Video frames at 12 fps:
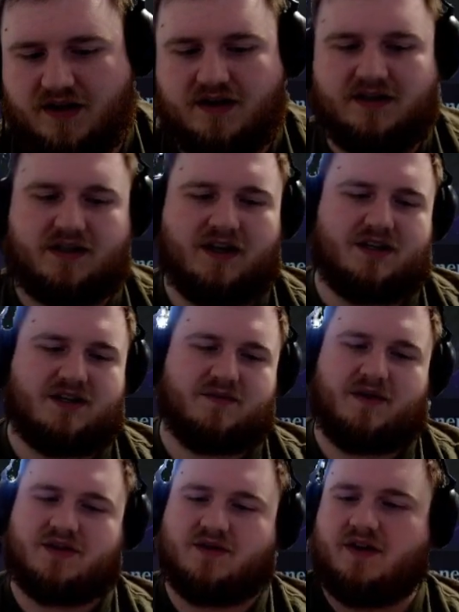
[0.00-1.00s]
Concoction
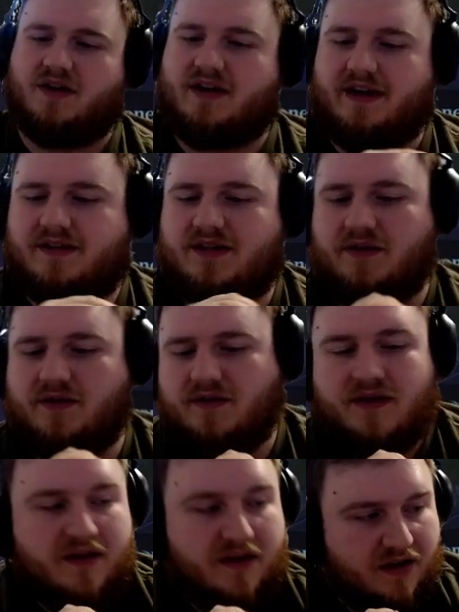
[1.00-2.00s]
module. Okay, so
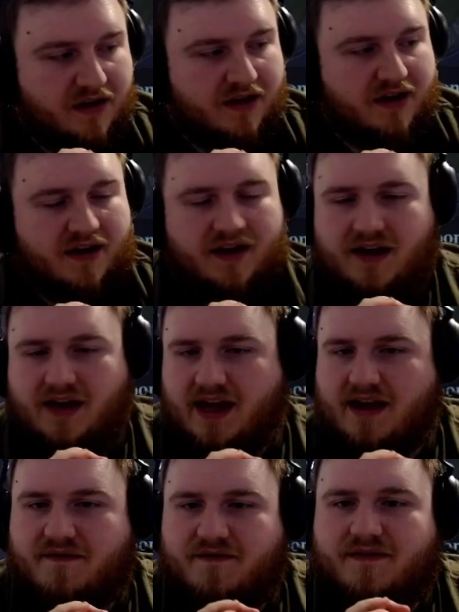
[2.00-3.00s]

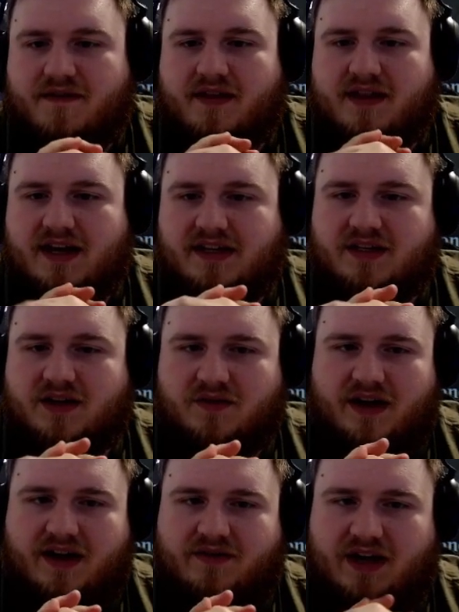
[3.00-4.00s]
if they
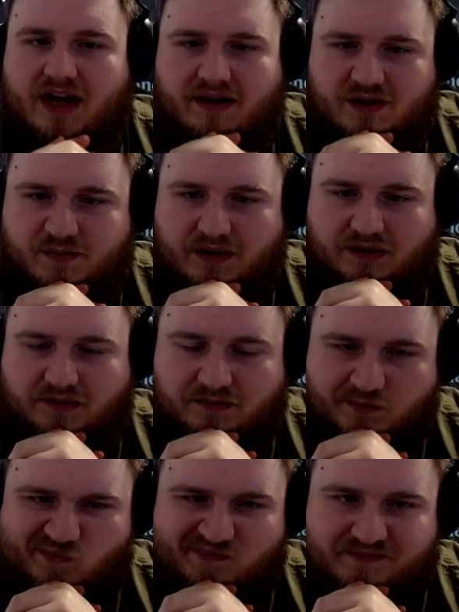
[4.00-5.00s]
don't have a counterspell,
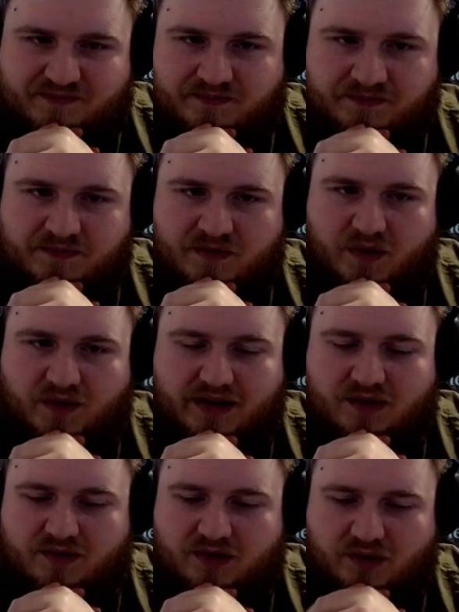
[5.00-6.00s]
or they
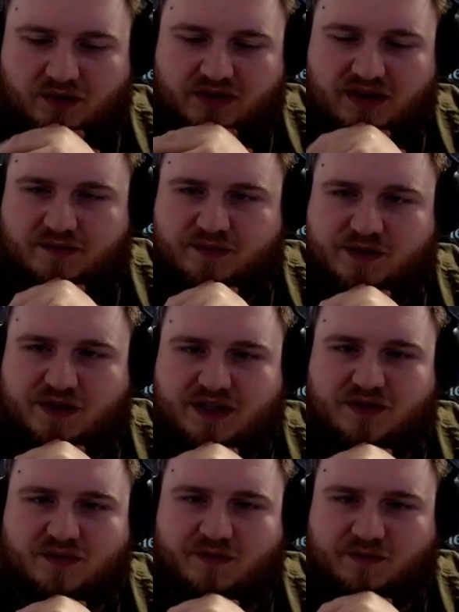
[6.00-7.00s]
don't hold up
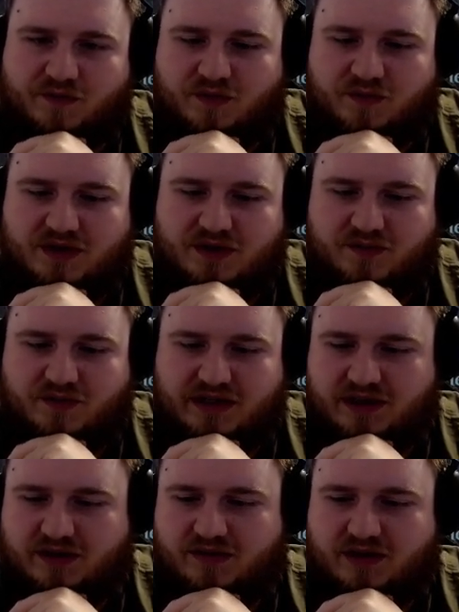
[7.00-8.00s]
creature removal, which we
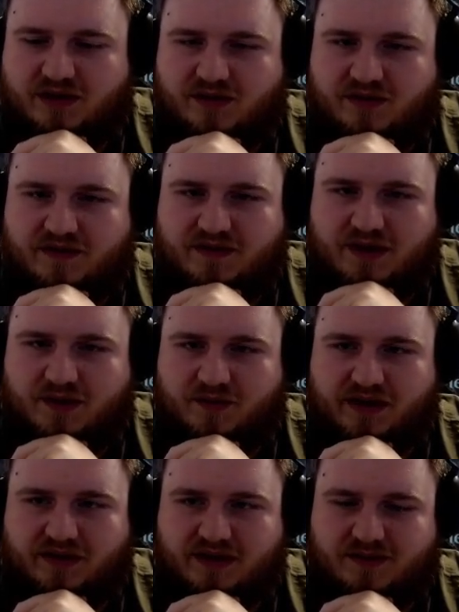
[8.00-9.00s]
don't know if they
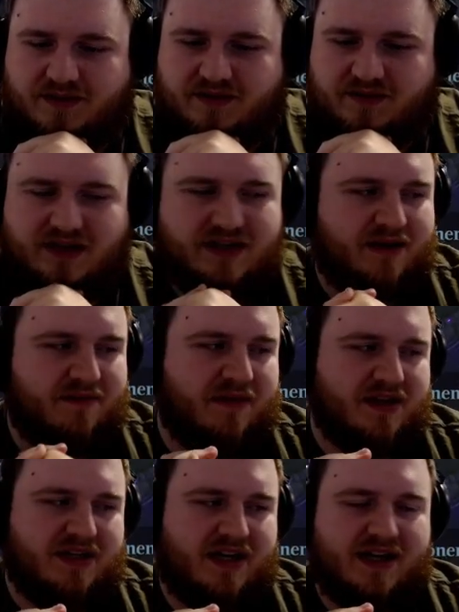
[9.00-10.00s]
will, because we haven't really done
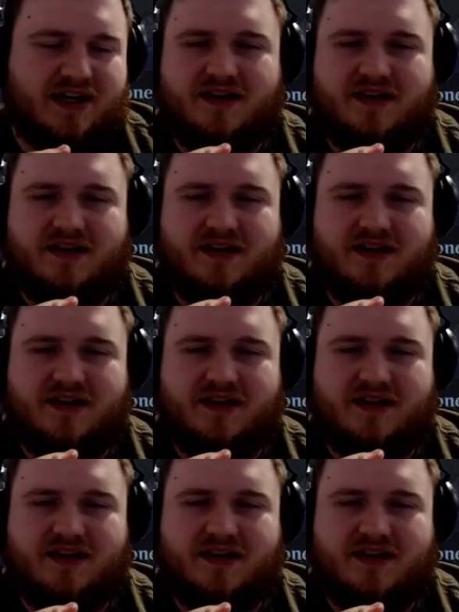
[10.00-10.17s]
much yet,